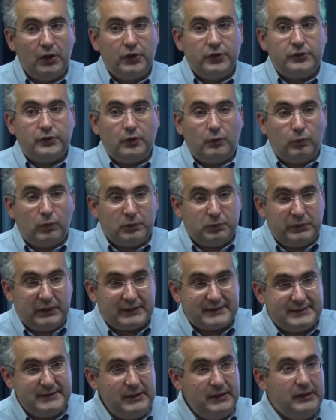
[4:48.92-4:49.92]
So what we
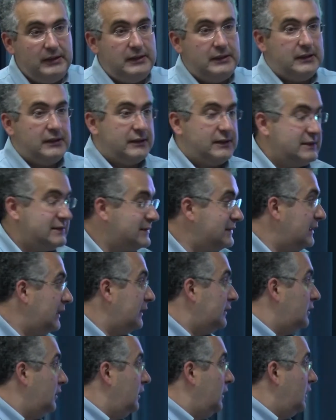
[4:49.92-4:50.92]
are seeing here is
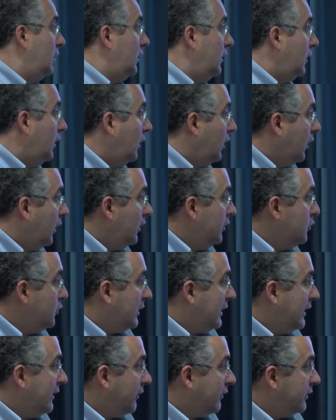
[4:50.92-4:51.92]
that you
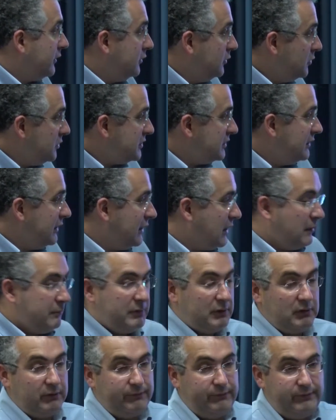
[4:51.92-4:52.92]
can reduce the
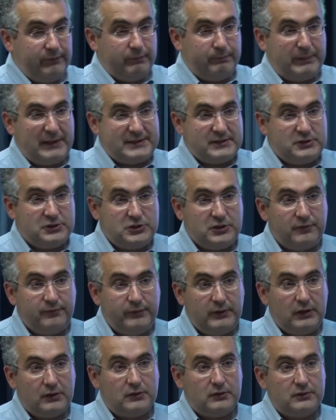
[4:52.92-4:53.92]
number of passenger
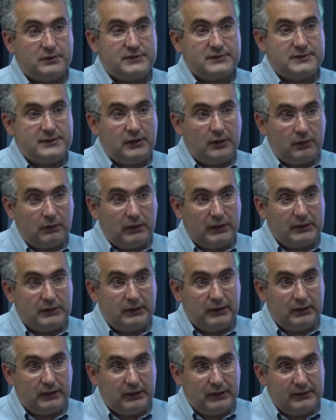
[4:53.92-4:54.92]
vehicles
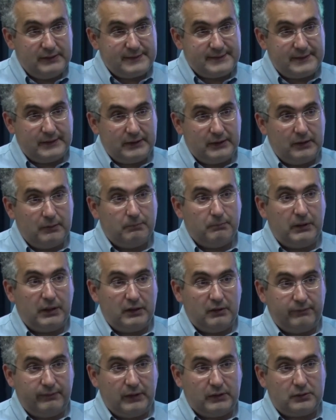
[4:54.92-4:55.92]
circulating in the city by
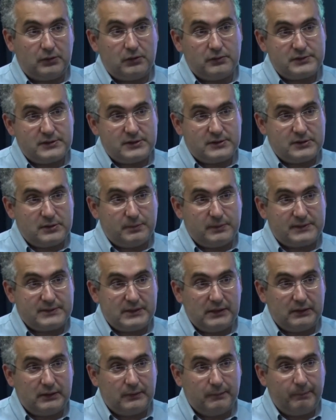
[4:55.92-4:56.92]
a factor of
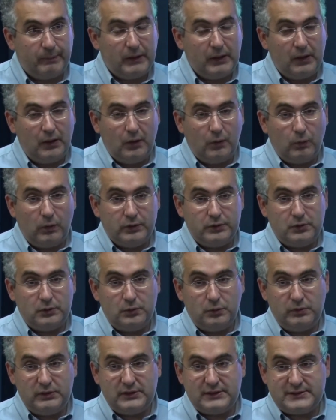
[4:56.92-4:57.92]
60%. What do you
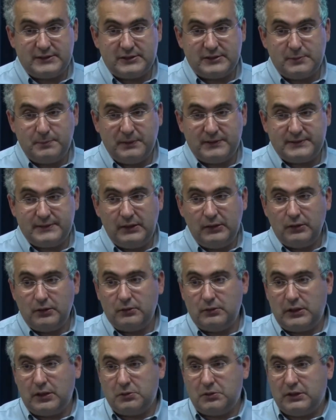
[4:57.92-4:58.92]
do with the 60%?
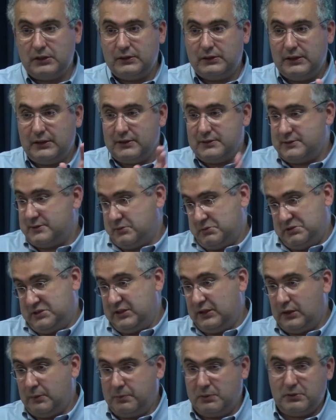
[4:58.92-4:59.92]
Now you can take, in
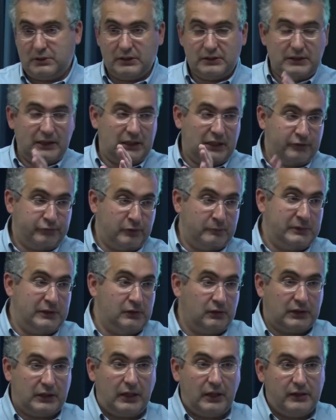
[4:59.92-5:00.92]
Singapore, you can take
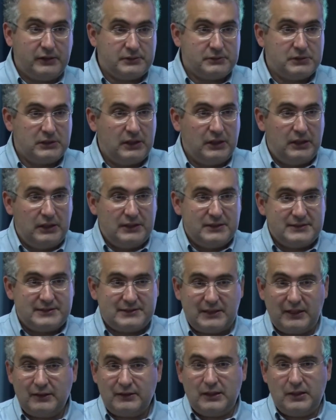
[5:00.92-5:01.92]
500,000 cars,
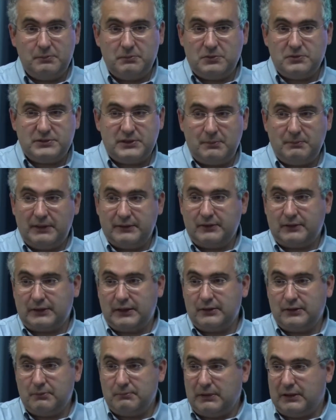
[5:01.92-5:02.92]
sell them to some other
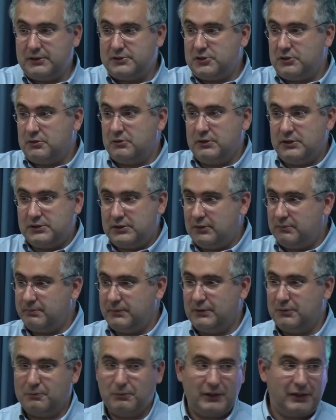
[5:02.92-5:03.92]
country, Malaysia, Indonesia,
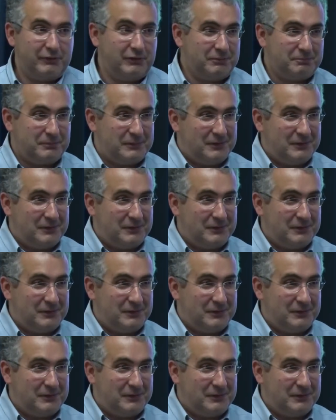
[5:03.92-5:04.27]
wherever,